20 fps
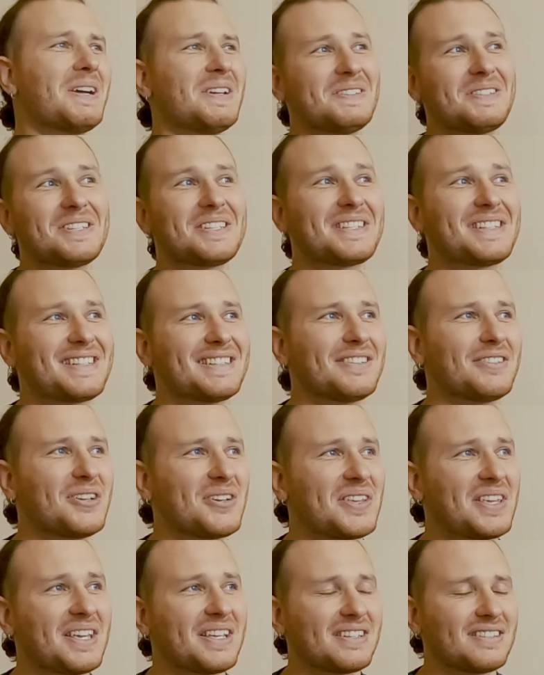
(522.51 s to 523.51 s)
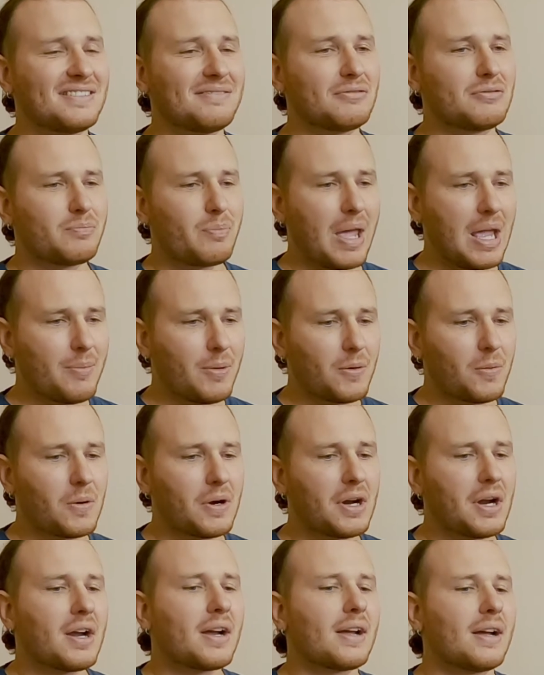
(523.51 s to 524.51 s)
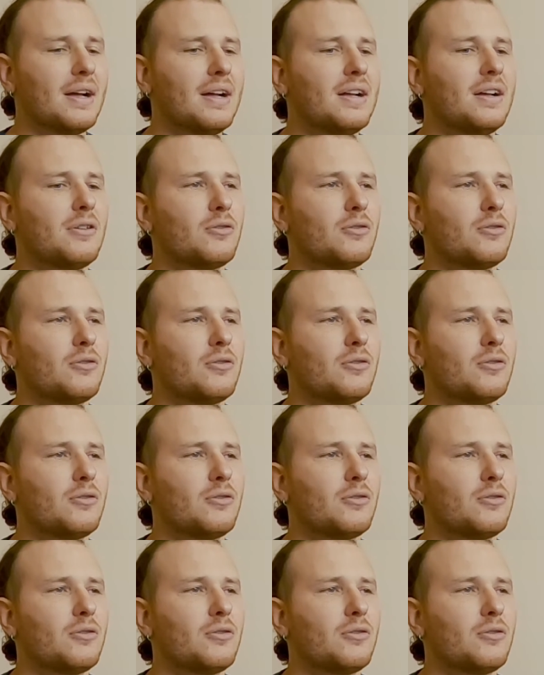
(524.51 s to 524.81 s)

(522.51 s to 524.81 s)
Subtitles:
Just paperwork,